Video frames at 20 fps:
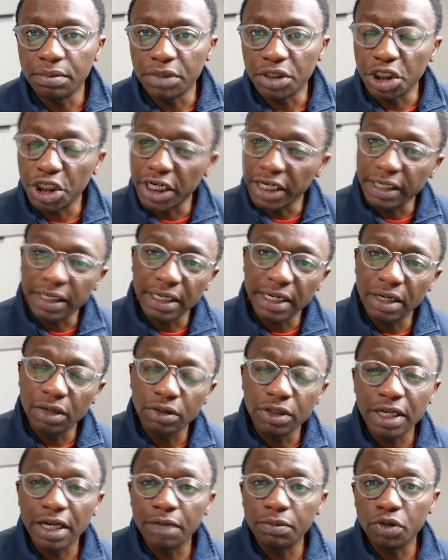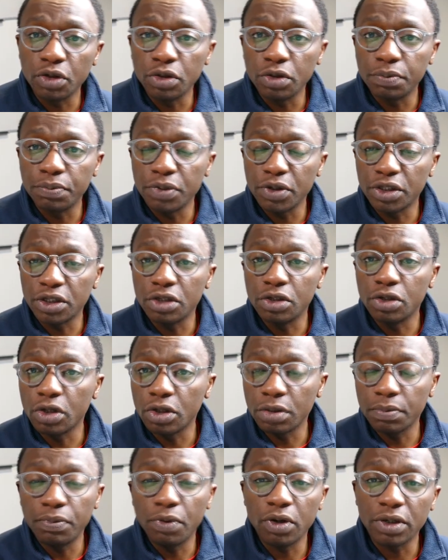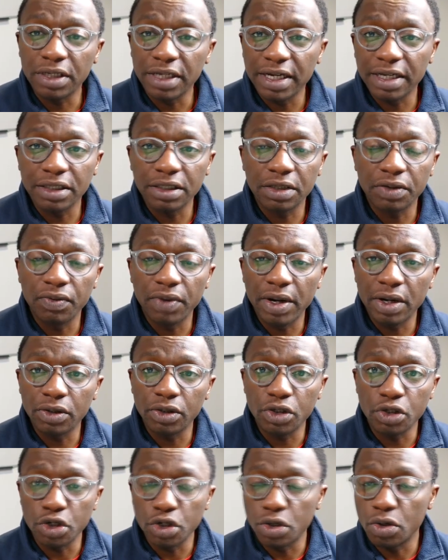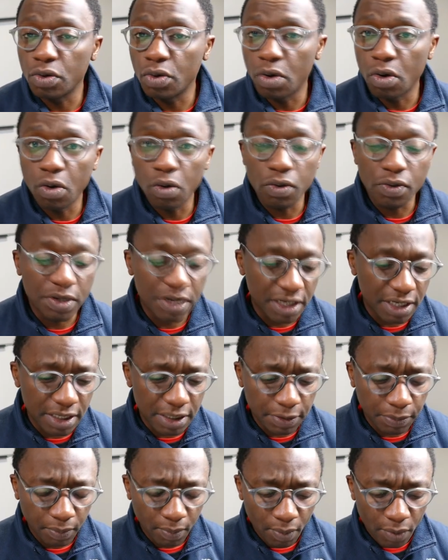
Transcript: Check it out. I'm going to put another podcast around, all the,